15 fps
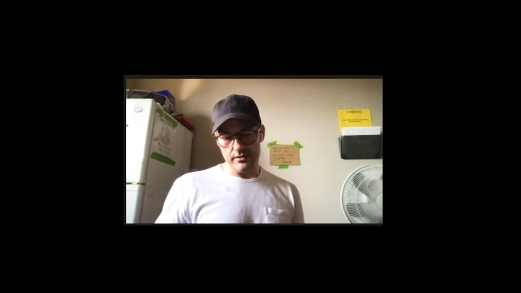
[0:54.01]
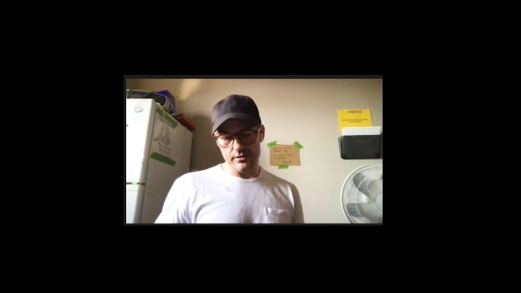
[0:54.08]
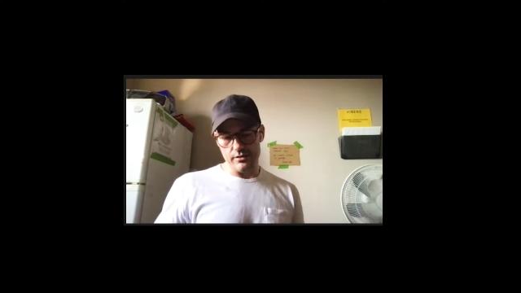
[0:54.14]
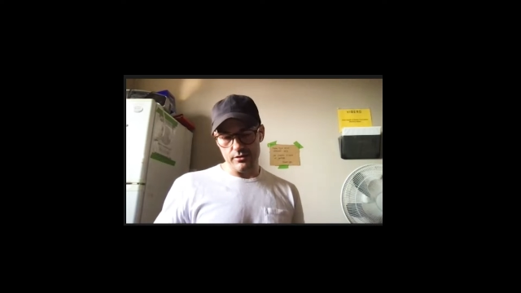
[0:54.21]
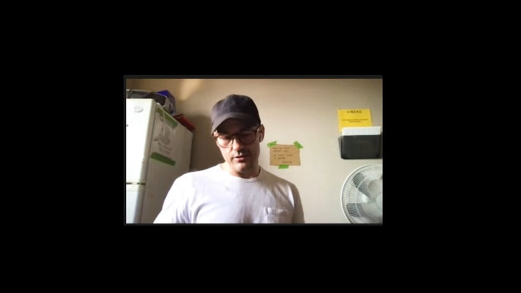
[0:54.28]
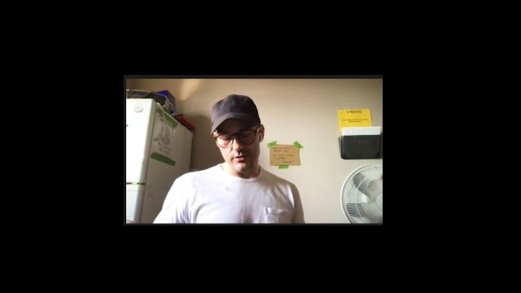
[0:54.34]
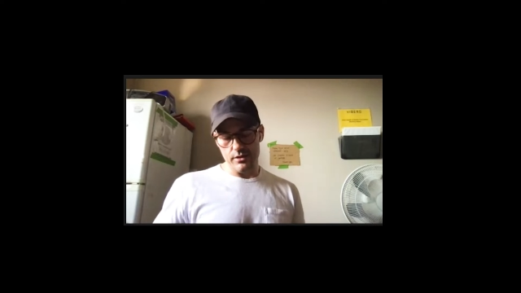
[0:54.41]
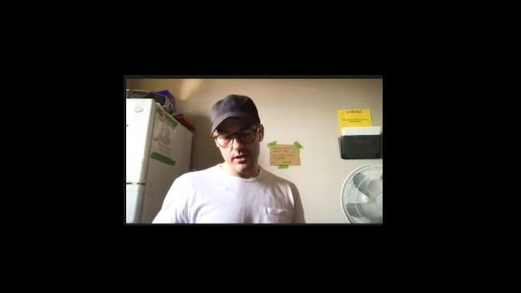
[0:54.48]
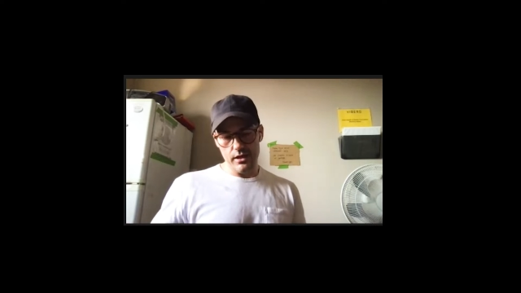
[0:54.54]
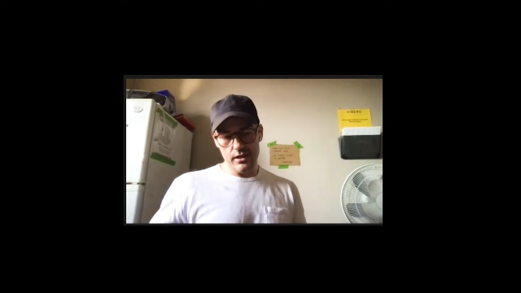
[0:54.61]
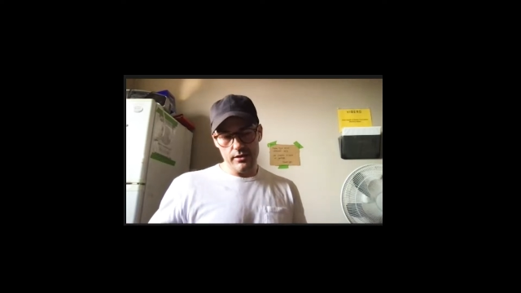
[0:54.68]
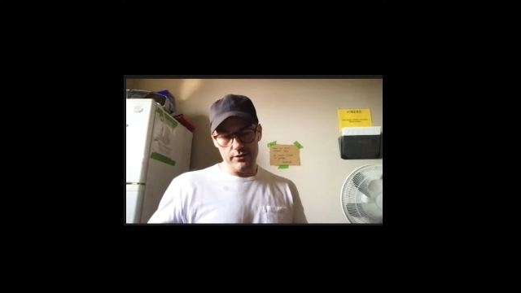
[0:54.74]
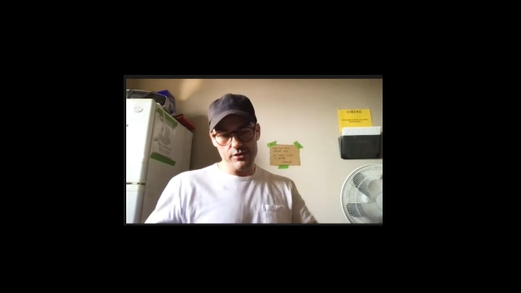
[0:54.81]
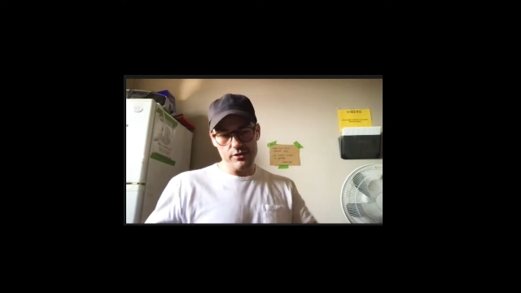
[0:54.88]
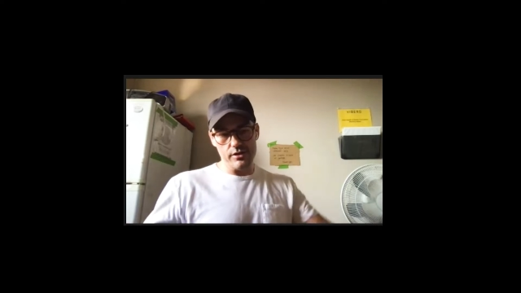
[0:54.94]
So
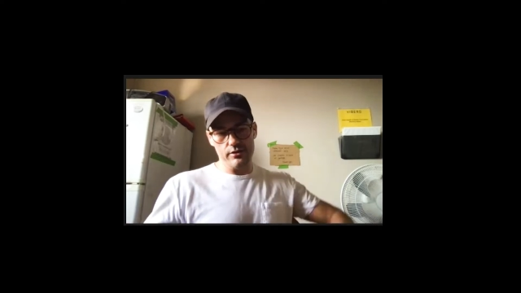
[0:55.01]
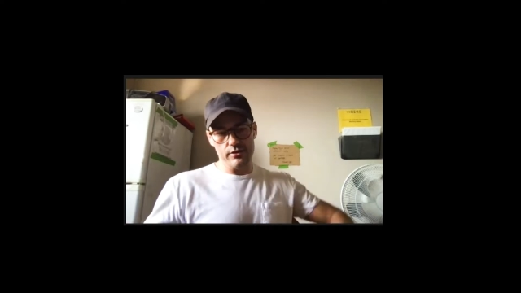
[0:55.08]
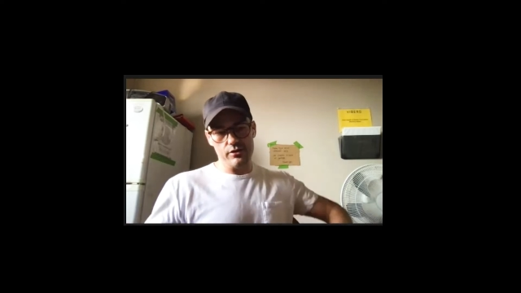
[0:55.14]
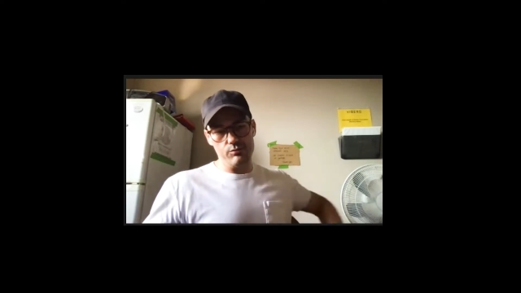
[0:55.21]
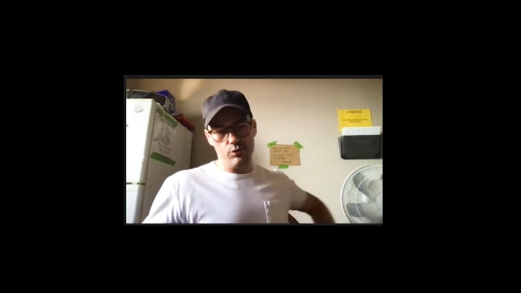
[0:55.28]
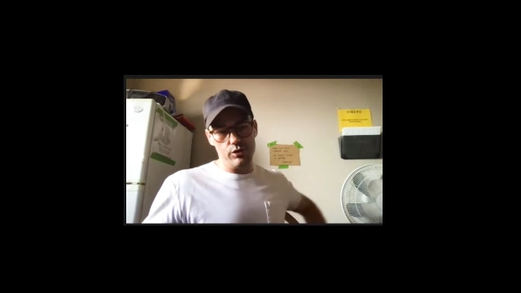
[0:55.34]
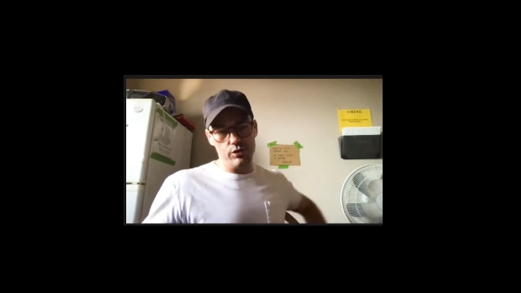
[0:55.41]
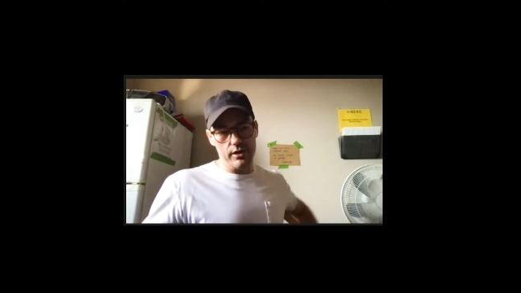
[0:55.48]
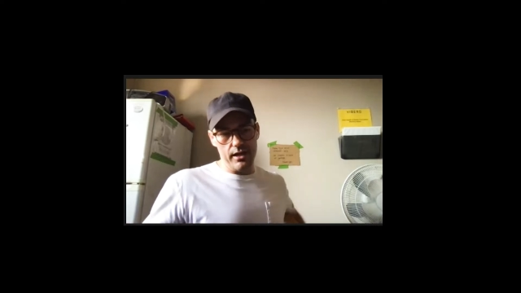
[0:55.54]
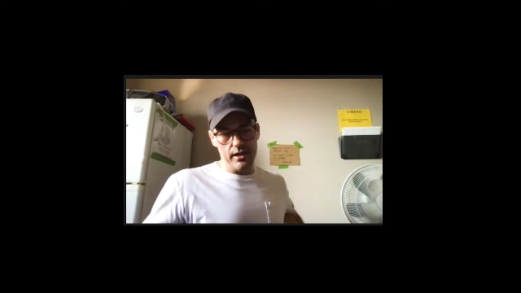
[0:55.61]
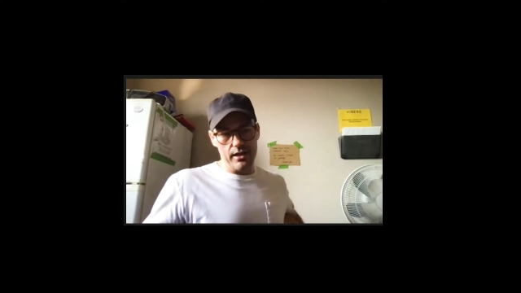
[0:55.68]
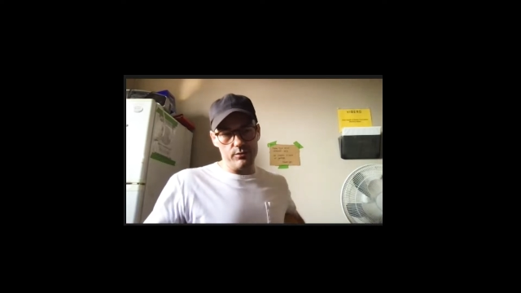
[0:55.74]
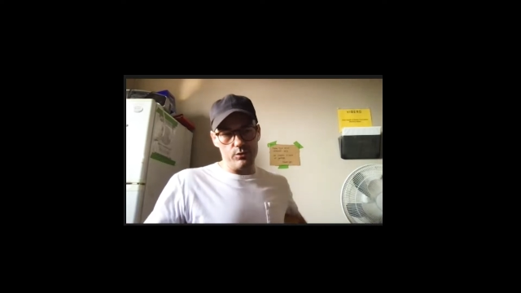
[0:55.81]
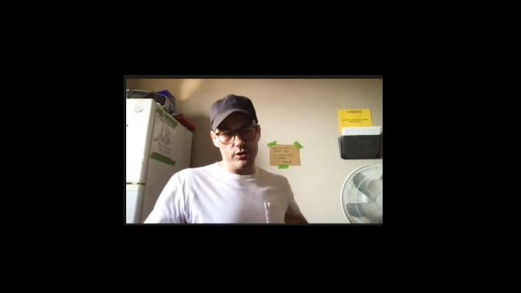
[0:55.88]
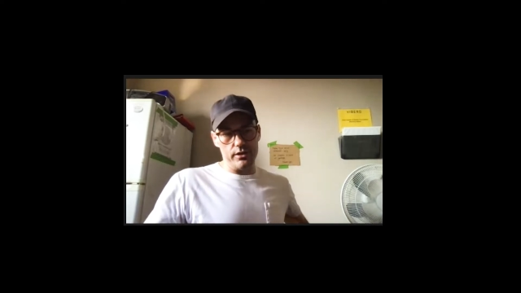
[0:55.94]
there's more
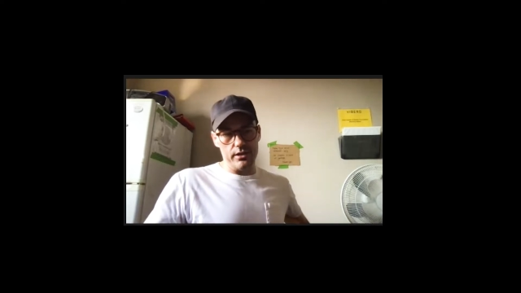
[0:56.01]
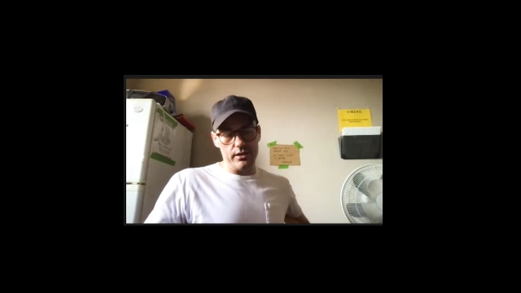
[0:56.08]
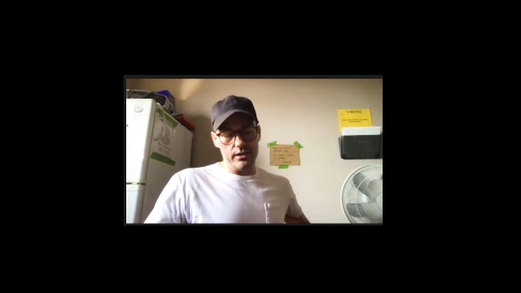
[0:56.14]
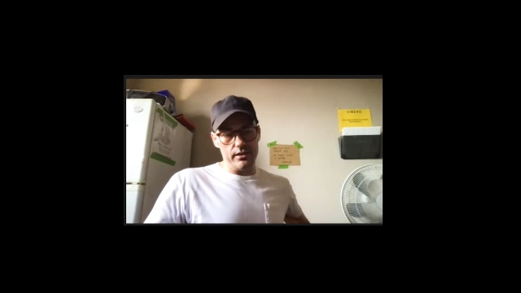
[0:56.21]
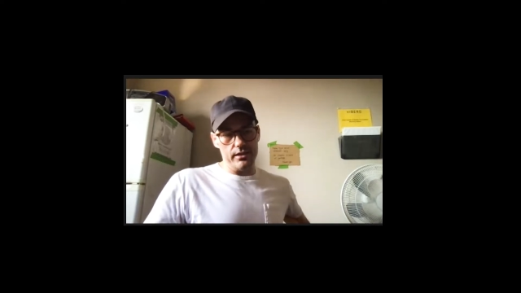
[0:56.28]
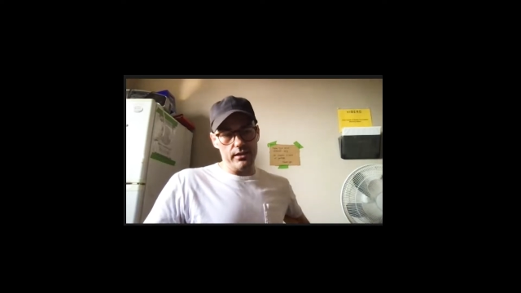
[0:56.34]
handwork in it.